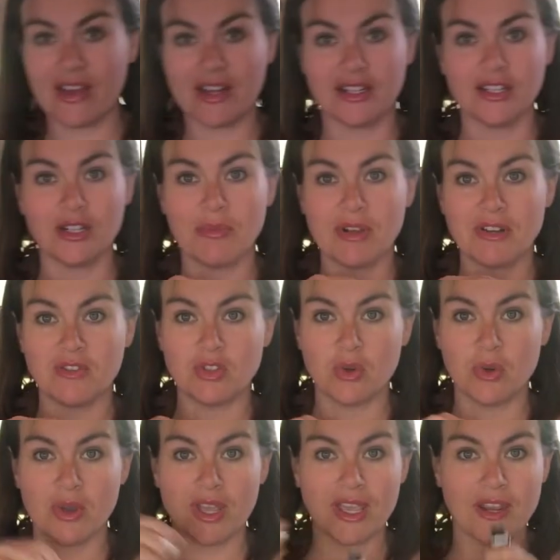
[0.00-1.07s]
got a little bit of
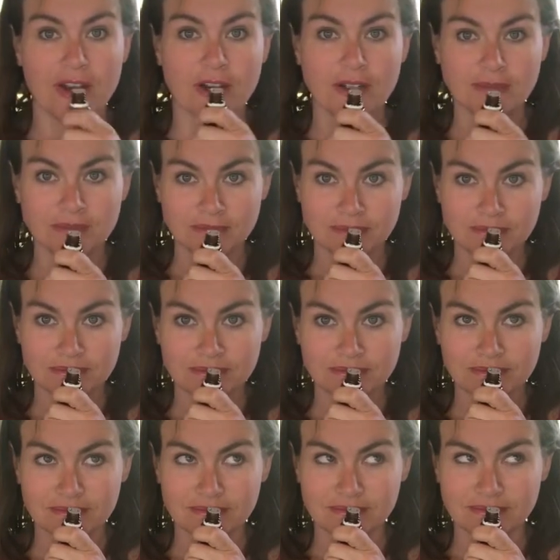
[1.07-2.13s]
joy here.
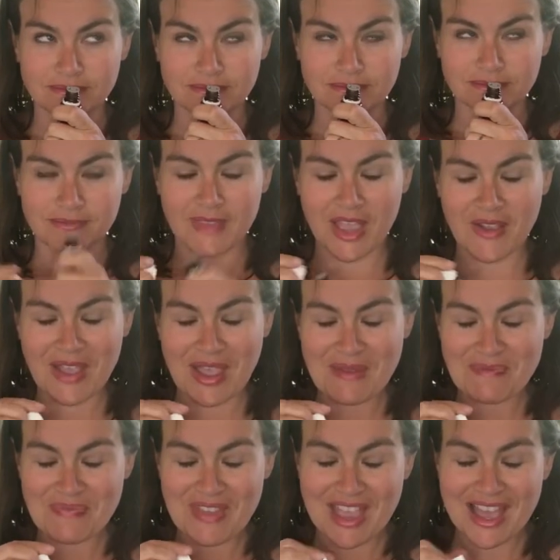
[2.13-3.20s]
Okay,
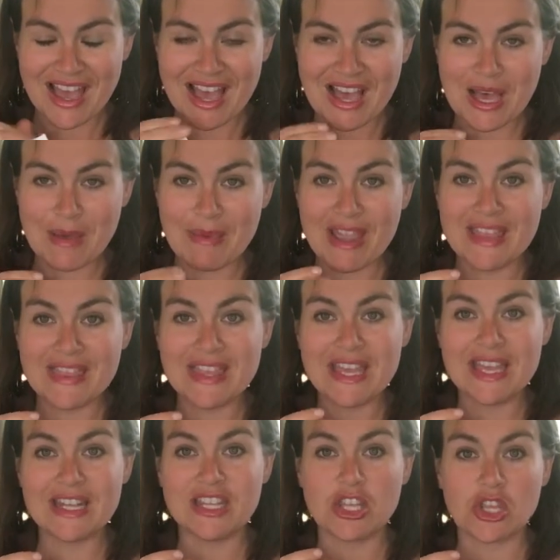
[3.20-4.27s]
and
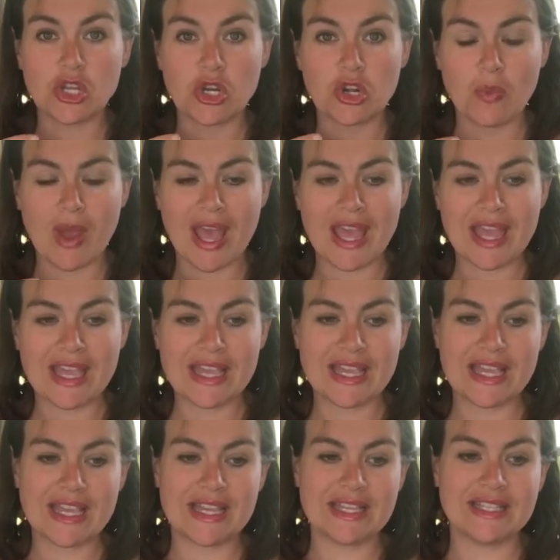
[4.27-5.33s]
then the 3rd way
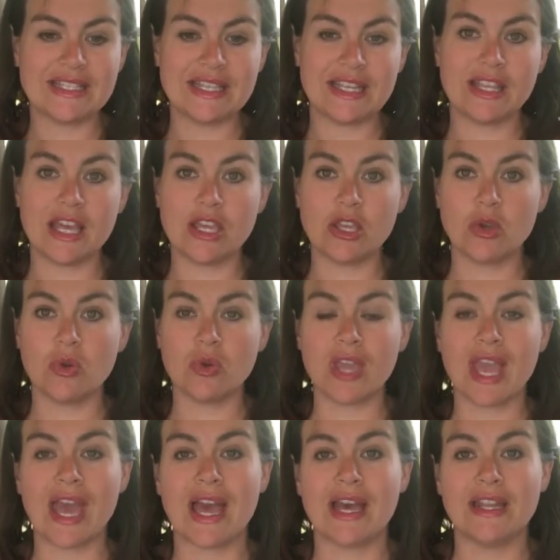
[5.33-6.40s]
is that you
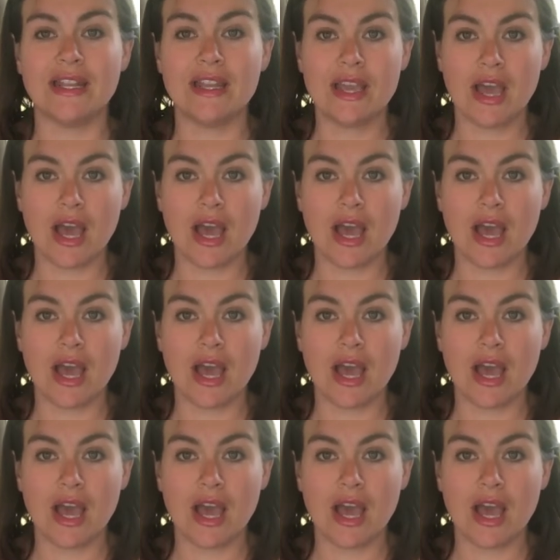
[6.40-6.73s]
can,